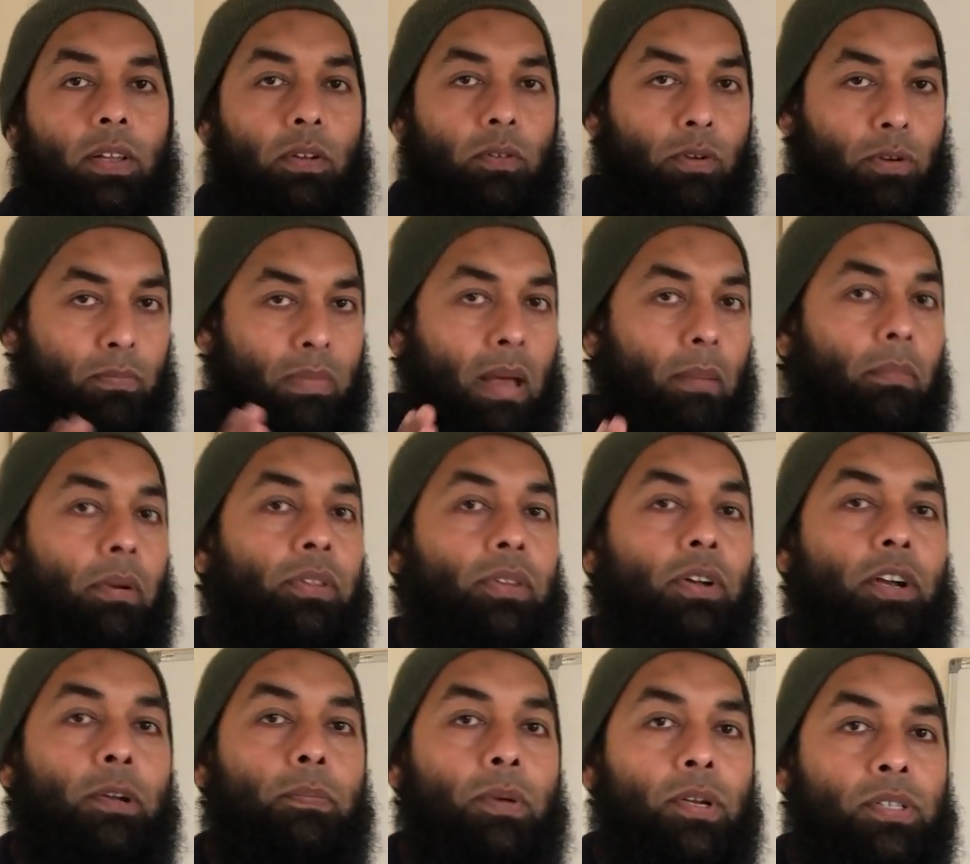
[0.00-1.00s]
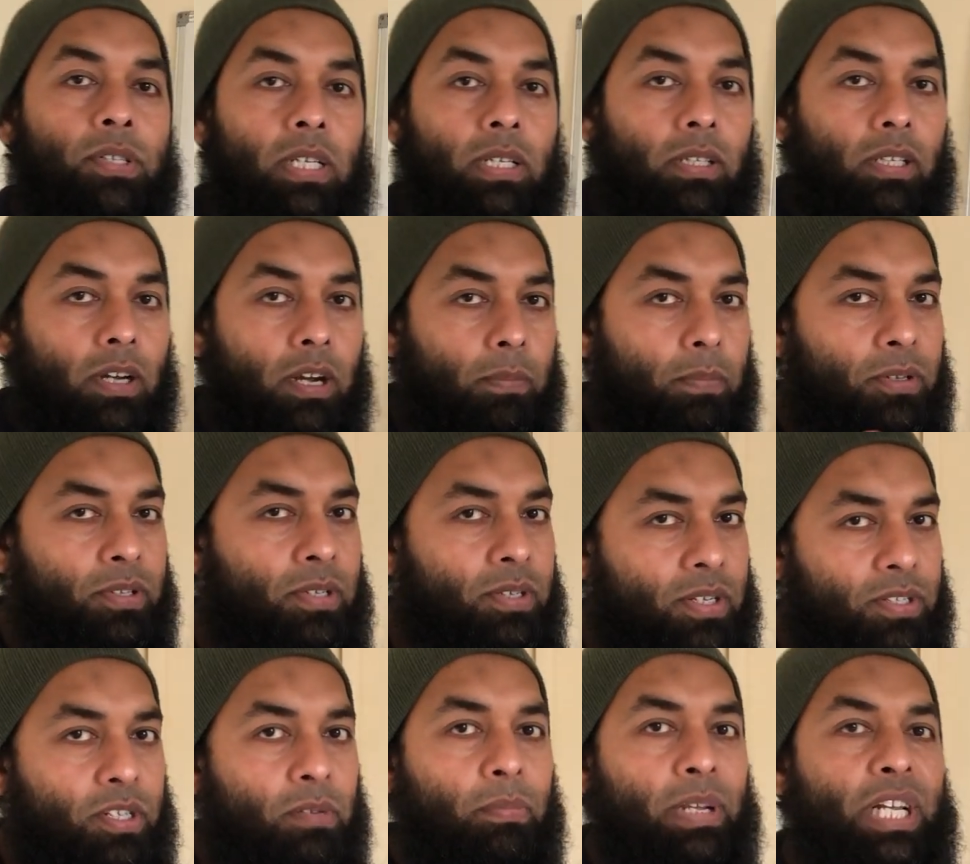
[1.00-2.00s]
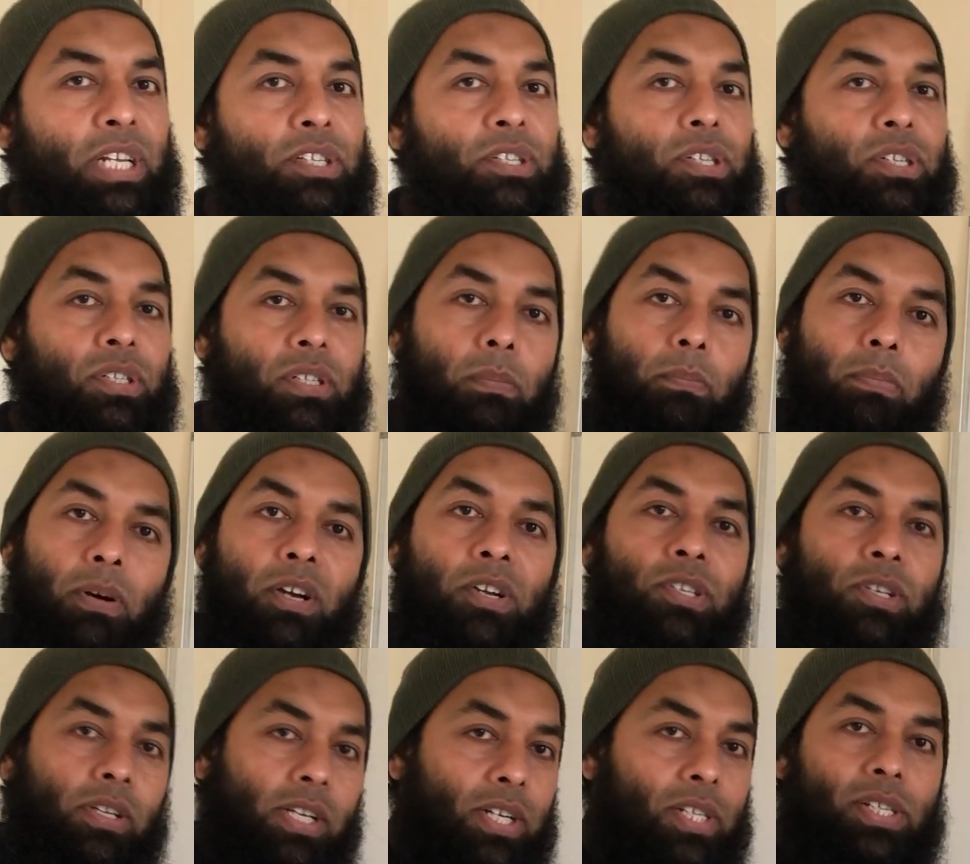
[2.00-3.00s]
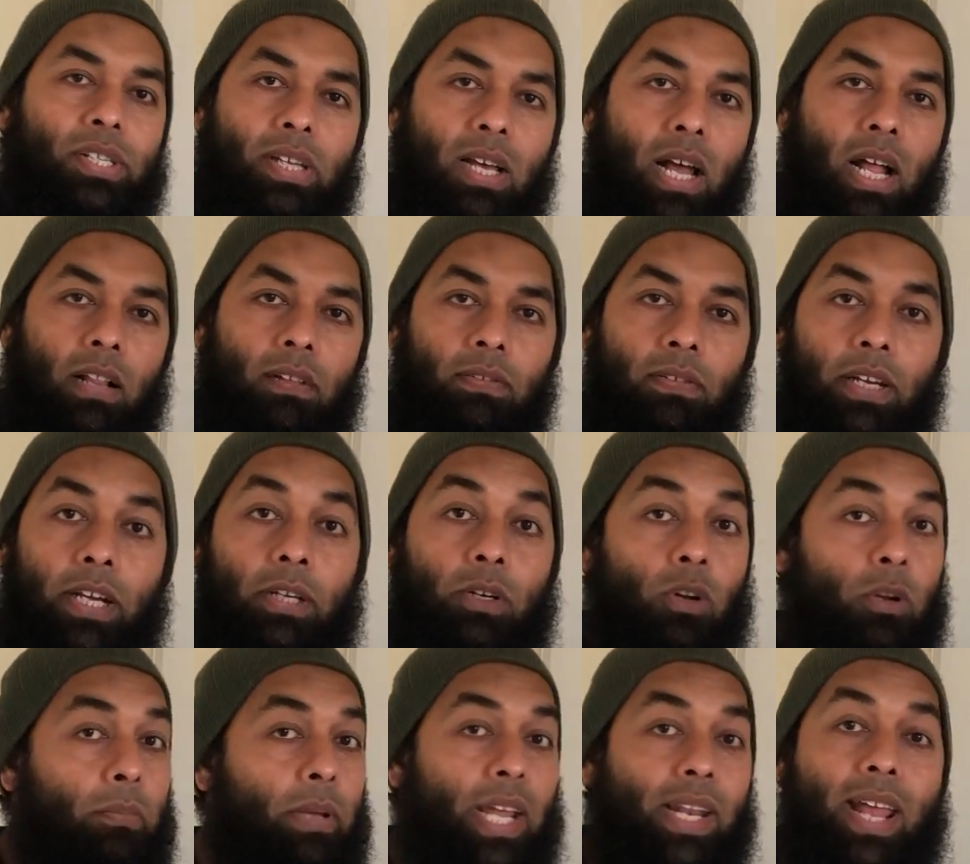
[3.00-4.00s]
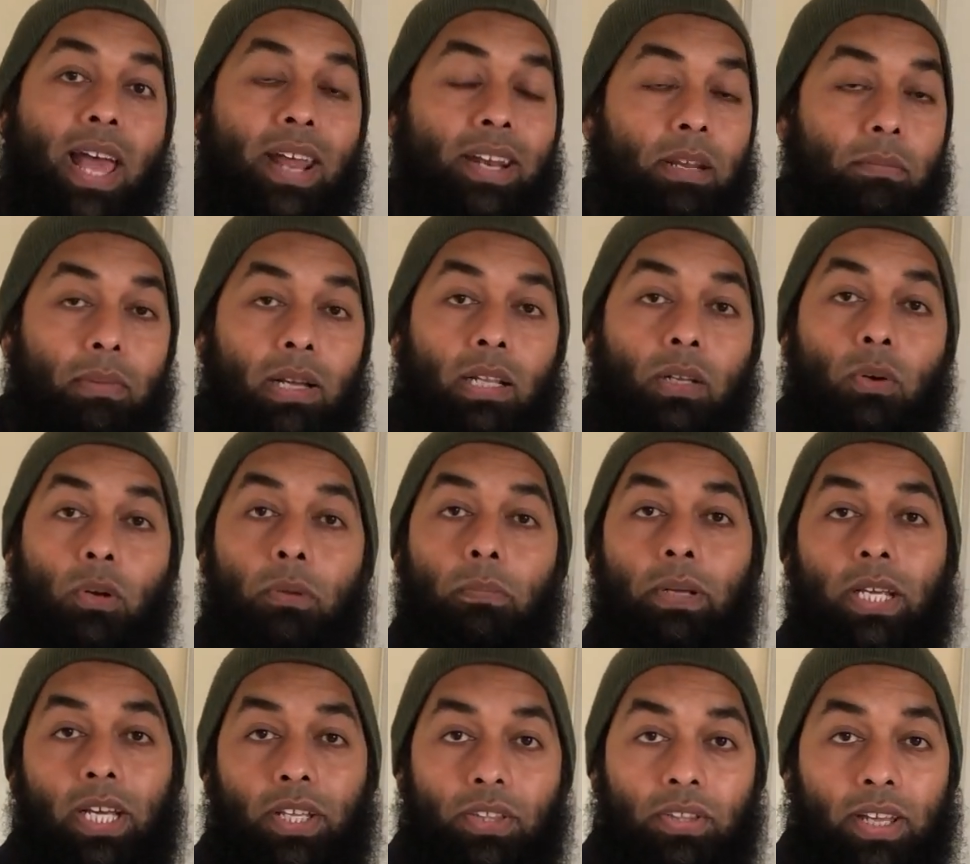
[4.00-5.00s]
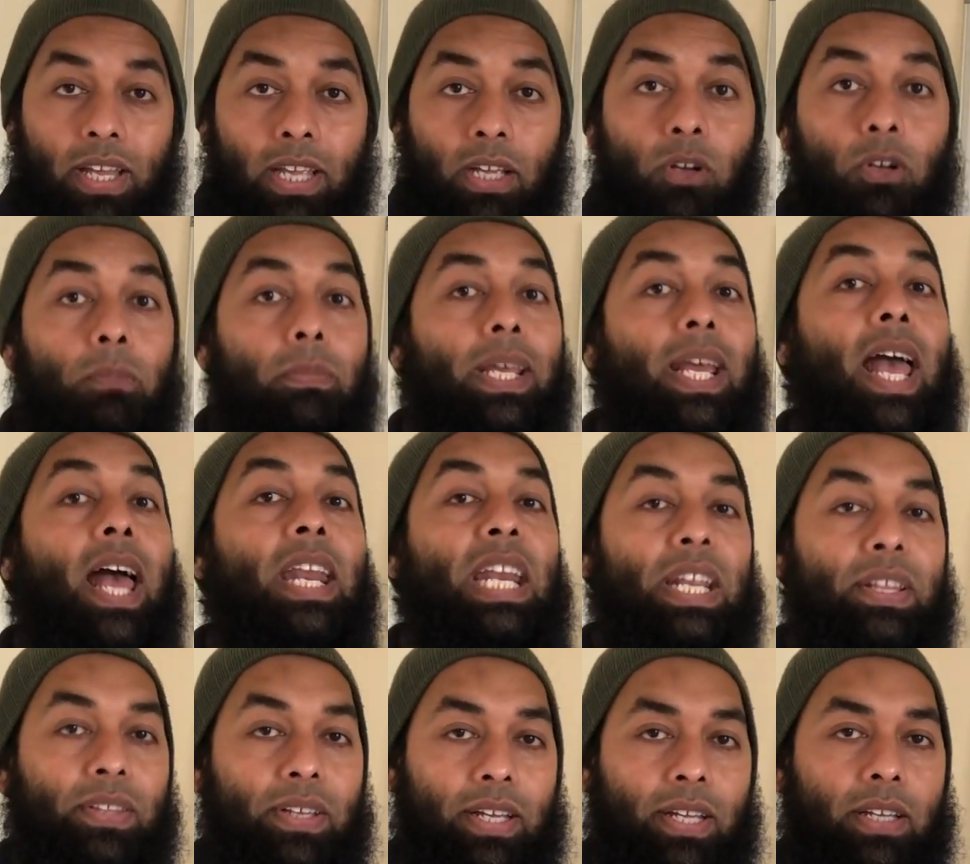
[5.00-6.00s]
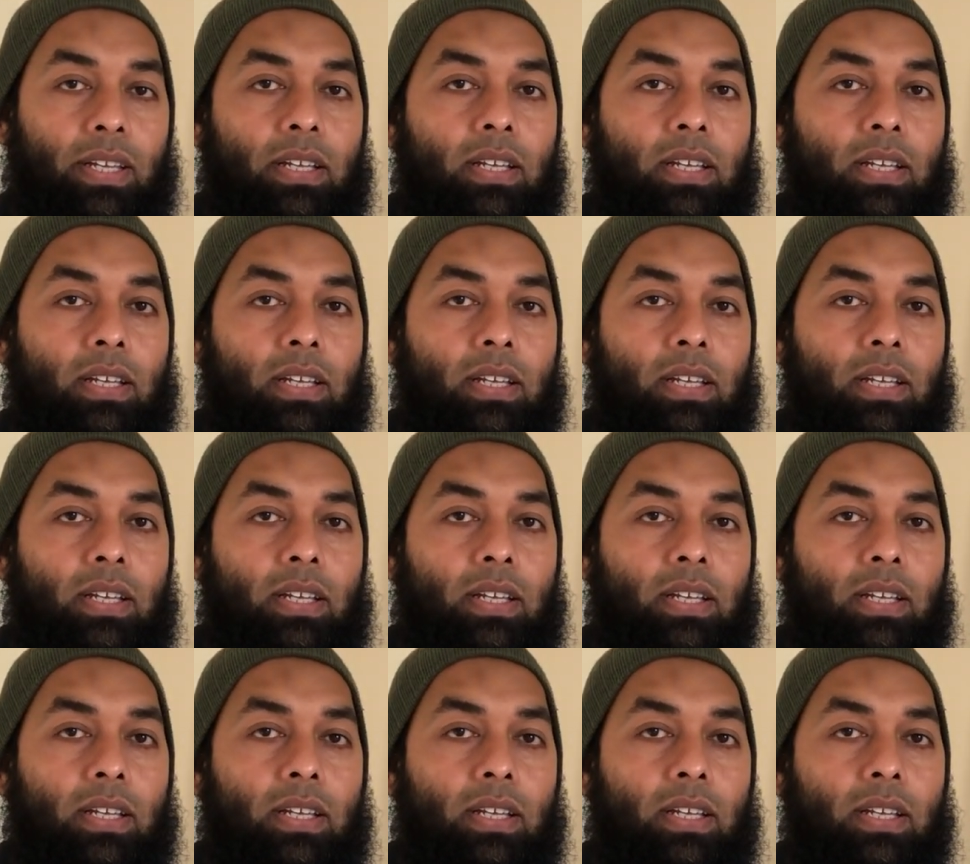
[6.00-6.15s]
remember third person. Third person doesn't mean just the person itself. It could be an animal, could be a thing, could be anything.